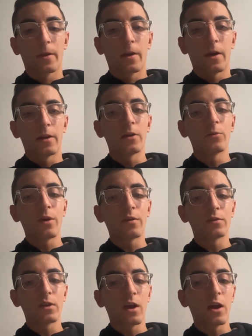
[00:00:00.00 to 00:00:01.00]
And then we have
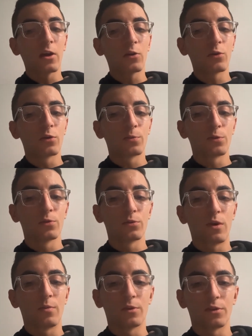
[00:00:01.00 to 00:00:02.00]
the equitable
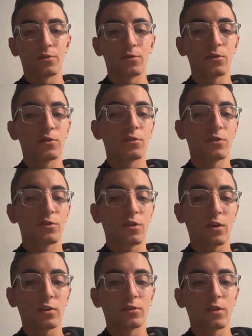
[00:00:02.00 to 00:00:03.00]
remedies. This is the
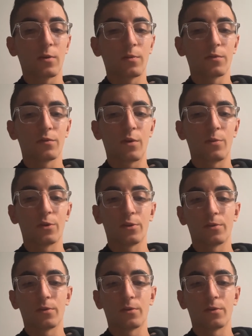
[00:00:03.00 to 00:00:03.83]
second type of remedy.